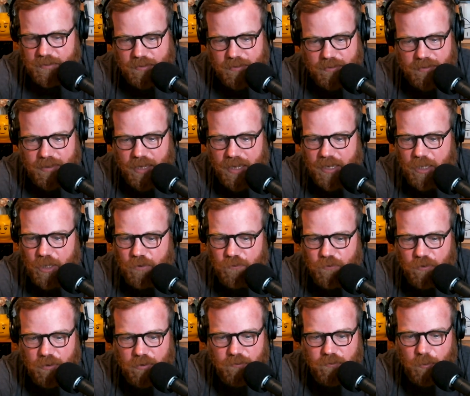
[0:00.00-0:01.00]
thank you
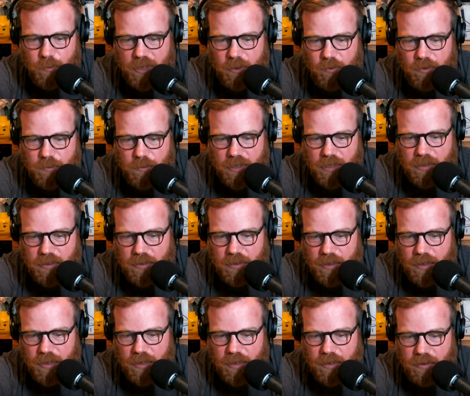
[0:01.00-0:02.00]
for, for being with me
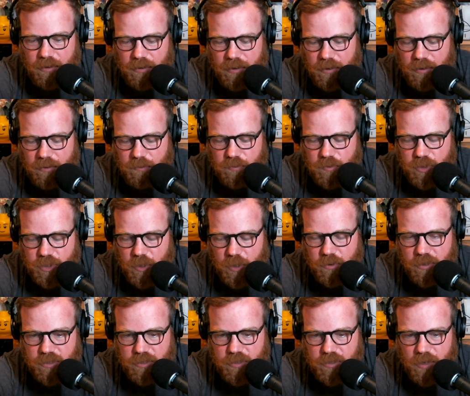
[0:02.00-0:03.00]
and, and uh,
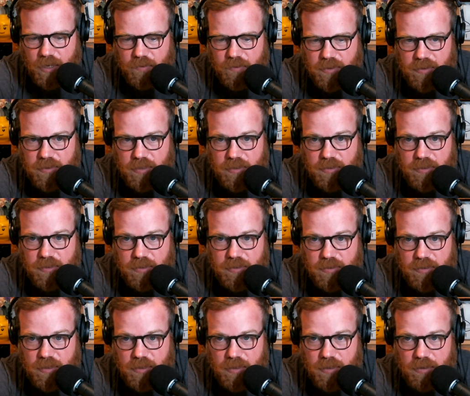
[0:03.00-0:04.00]
showing us around this. This
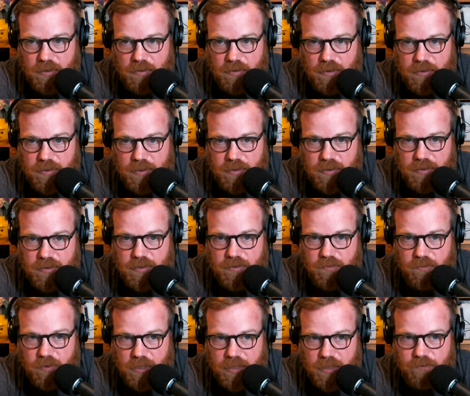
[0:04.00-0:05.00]
is, uh, this, this is
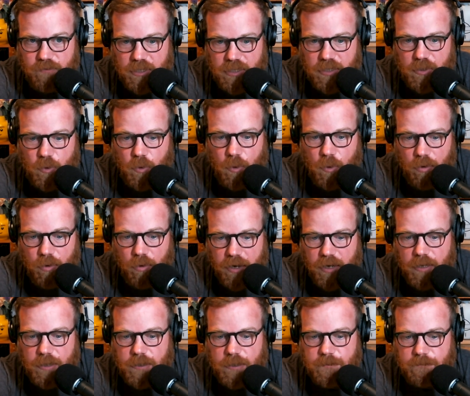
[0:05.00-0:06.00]
a very, very cool
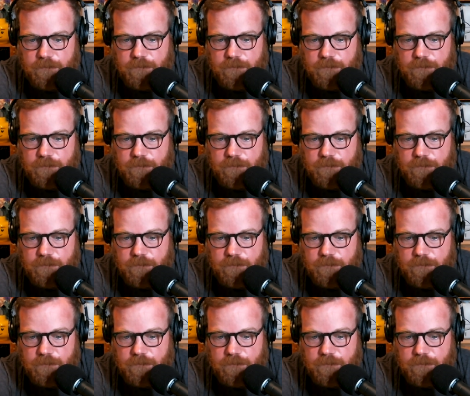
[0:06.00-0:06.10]
product.